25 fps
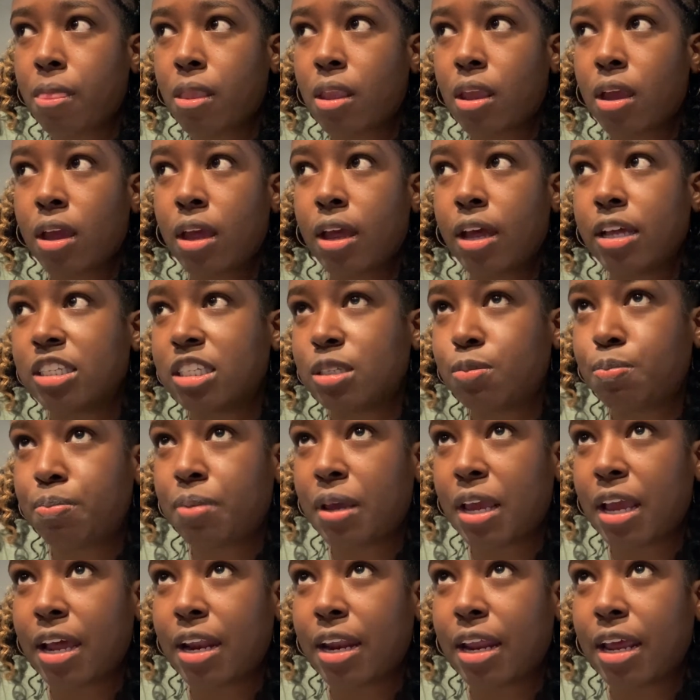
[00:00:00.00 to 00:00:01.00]

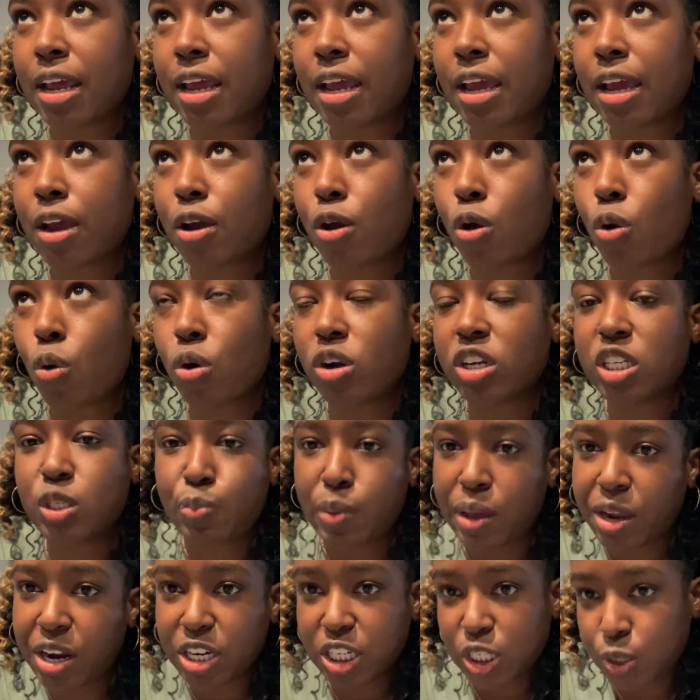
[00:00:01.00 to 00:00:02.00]
Hispanic or
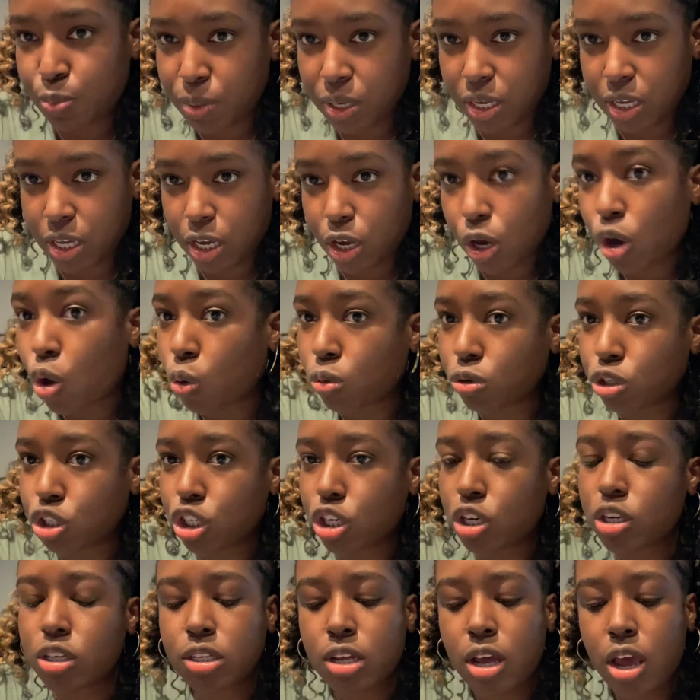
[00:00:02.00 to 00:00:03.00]
Spanish speaking
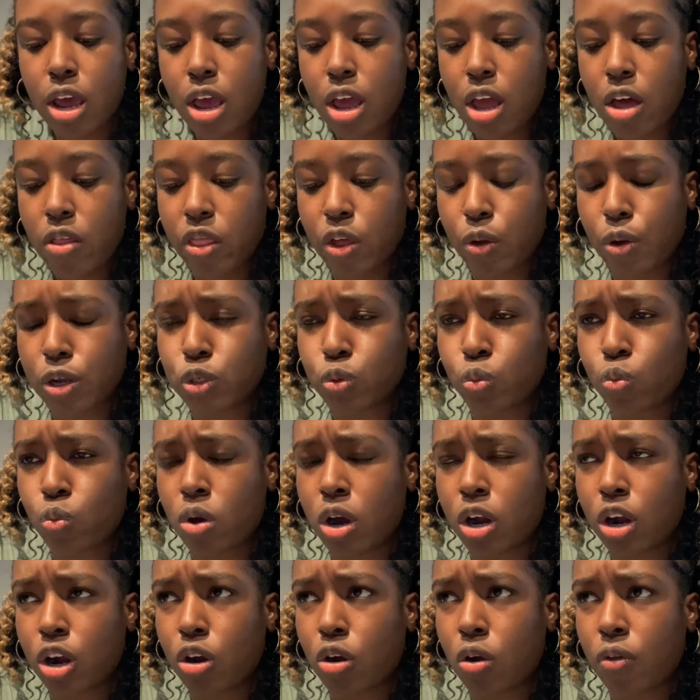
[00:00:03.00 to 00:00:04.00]
cultures. There was
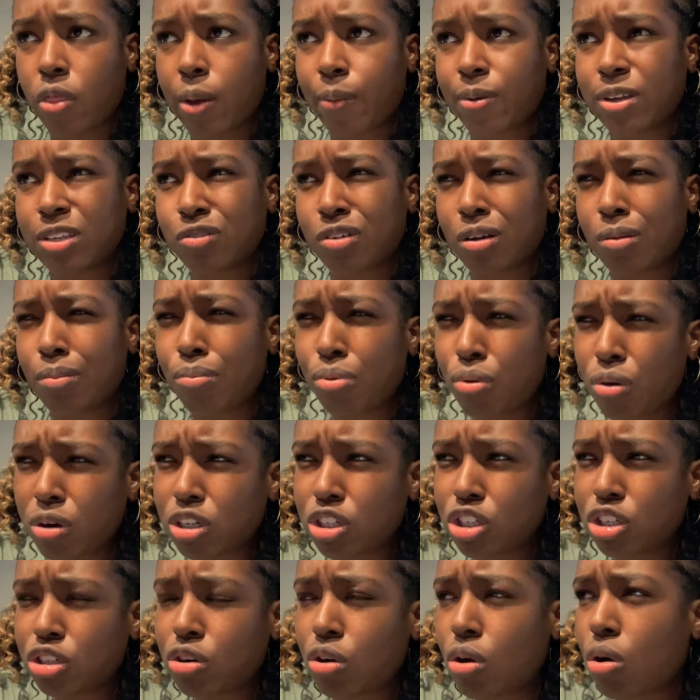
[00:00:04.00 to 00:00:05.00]
one girl that was from
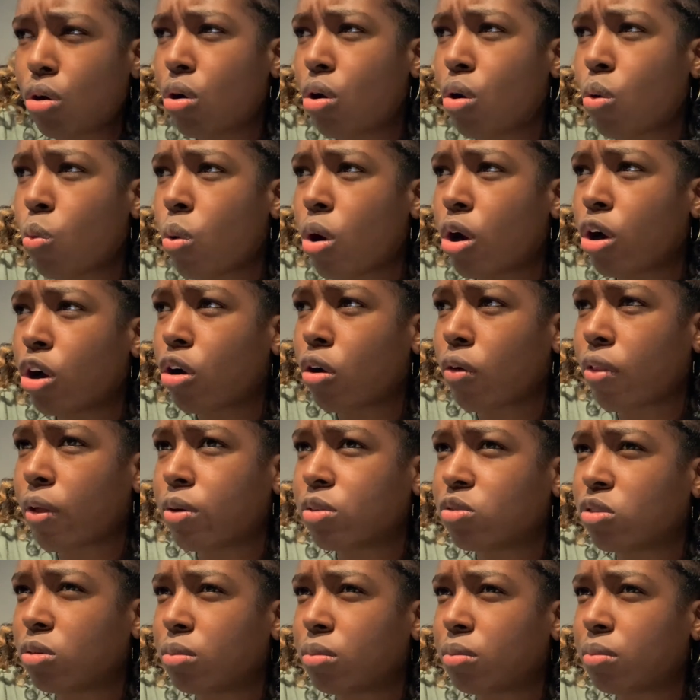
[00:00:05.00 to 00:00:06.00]
Portugal, one girl that was
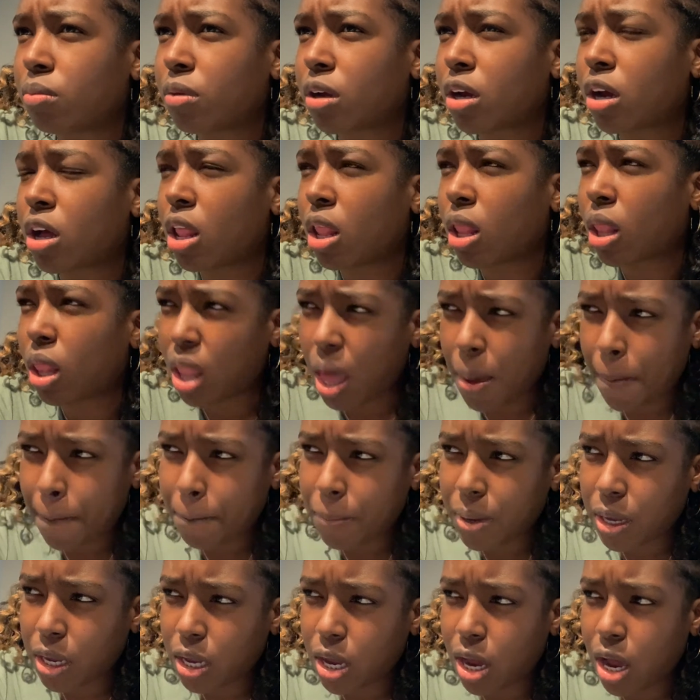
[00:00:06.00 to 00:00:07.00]
from
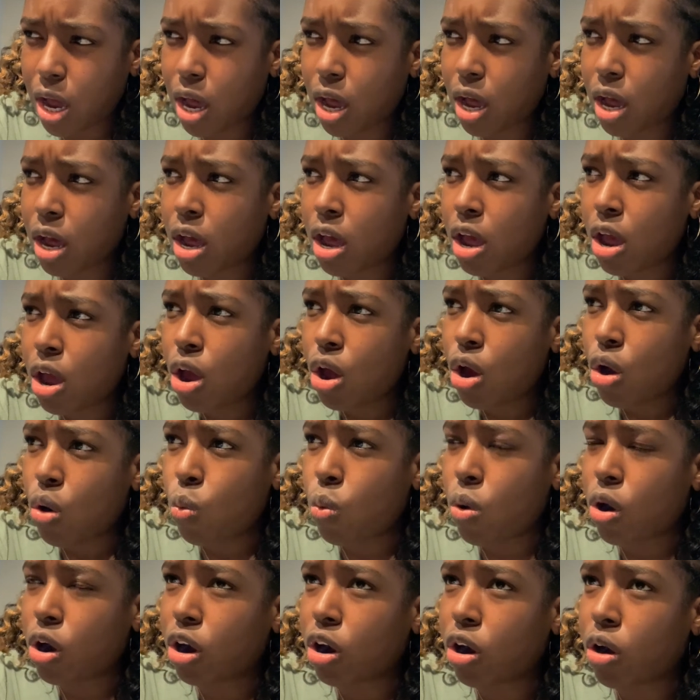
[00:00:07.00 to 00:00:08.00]
Colombia,
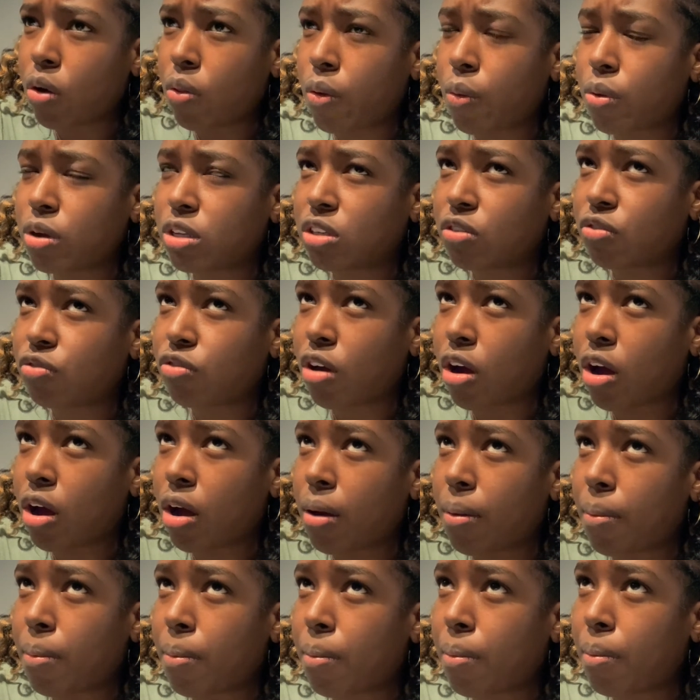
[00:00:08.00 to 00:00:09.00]
one girl that was
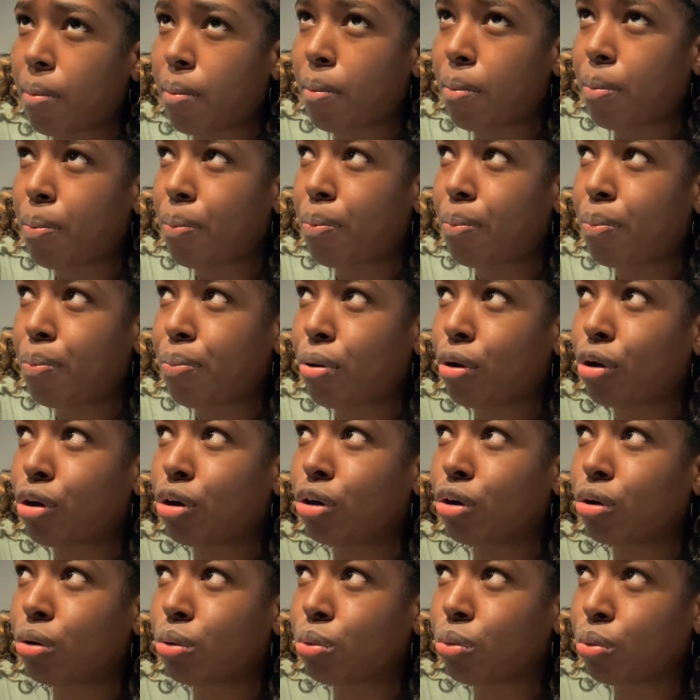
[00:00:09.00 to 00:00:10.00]
from
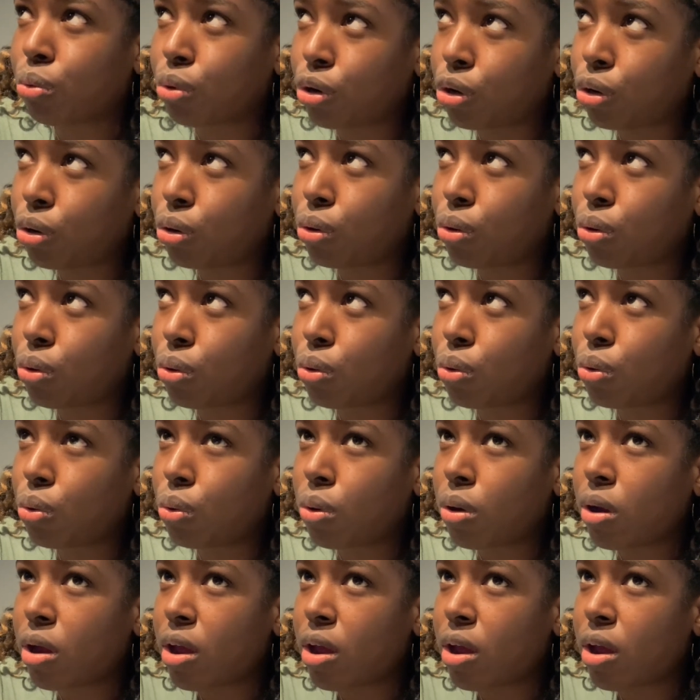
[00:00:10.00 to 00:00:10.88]
Peru,